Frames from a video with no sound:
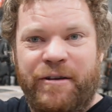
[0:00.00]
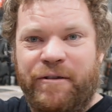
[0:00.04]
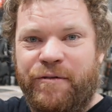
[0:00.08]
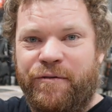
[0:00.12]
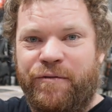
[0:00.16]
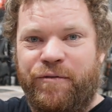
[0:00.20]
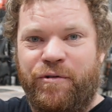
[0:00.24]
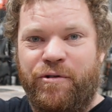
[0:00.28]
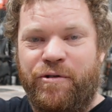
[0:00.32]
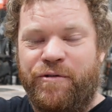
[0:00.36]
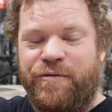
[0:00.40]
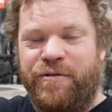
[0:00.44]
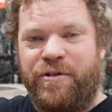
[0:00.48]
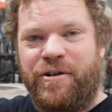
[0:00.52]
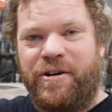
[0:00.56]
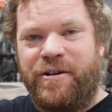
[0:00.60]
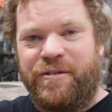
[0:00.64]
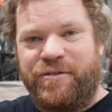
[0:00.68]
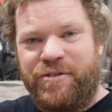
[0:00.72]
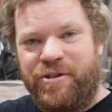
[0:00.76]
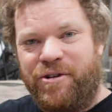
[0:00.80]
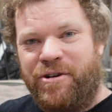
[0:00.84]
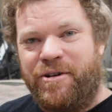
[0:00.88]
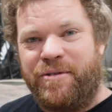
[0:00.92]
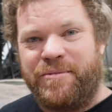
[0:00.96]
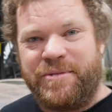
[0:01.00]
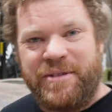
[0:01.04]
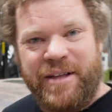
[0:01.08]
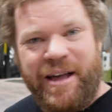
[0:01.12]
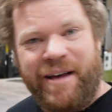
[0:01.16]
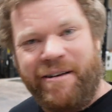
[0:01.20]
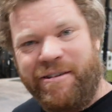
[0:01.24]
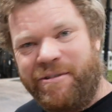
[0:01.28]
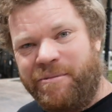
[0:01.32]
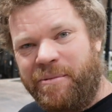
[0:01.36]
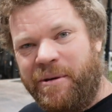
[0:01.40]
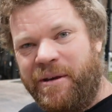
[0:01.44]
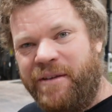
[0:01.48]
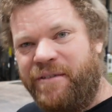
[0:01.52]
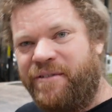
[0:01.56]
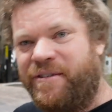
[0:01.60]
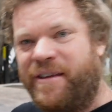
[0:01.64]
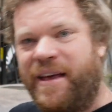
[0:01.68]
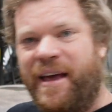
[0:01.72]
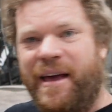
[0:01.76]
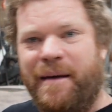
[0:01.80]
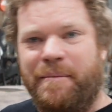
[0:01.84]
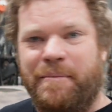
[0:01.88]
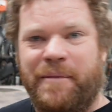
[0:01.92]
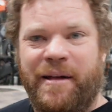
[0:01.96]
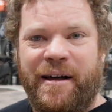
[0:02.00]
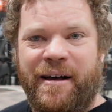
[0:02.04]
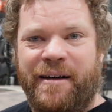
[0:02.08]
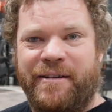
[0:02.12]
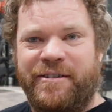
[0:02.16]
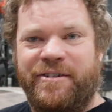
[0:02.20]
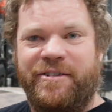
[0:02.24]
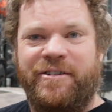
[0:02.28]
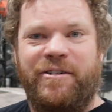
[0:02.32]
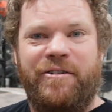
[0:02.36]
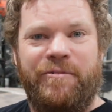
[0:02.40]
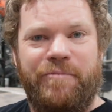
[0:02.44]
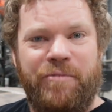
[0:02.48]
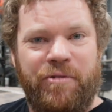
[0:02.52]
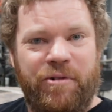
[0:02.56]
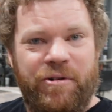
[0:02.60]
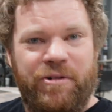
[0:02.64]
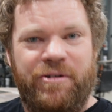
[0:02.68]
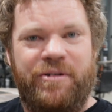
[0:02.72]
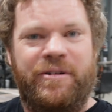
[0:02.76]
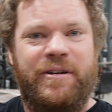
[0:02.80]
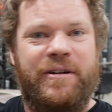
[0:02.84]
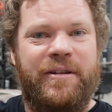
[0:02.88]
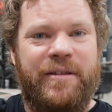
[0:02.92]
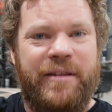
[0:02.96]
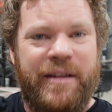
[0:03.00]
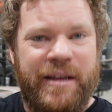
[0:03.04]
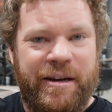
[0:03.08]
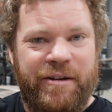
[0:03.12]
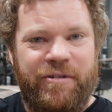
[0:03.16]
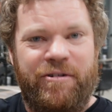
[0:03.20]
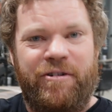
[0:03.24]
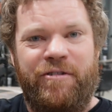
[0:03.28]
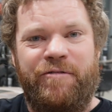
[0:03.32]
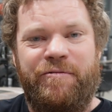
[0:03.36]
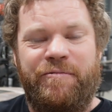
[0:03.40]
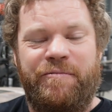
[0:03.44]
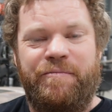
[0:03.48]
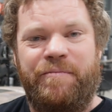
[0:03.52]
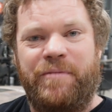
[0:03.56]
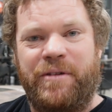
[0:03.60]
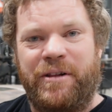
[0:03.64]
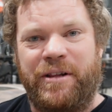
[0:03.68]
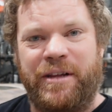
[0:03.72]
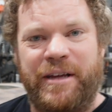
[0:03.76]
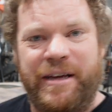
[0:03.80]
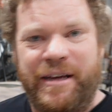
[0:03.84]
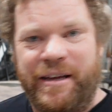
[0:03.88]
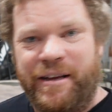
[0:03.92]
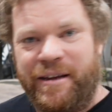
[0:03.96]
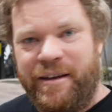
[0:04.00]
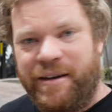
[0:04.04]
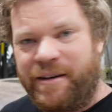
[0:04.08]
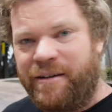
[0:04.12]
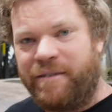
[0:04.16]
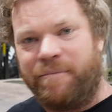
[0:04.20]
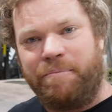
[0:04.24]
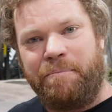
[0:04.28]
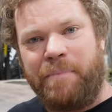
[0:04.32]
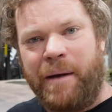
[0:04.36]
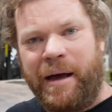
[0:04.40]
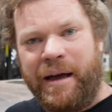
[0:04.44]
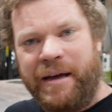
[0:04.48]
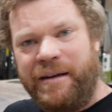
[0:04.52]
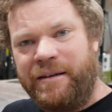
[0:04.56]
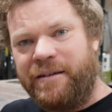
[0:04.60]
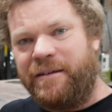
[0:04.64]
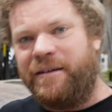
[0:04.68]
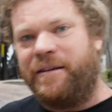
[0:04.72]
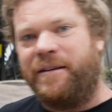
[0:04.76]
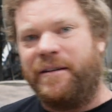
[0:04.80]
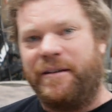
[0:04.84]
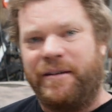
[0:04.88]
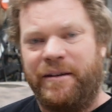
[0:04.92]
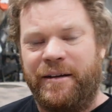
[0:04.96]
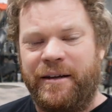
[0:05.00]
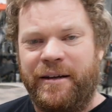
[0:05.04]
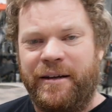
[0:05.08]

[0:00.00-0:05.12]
4 or 5 times now. It's been sandblasted, I've gotten in there, I've cleaned it, I've painted it.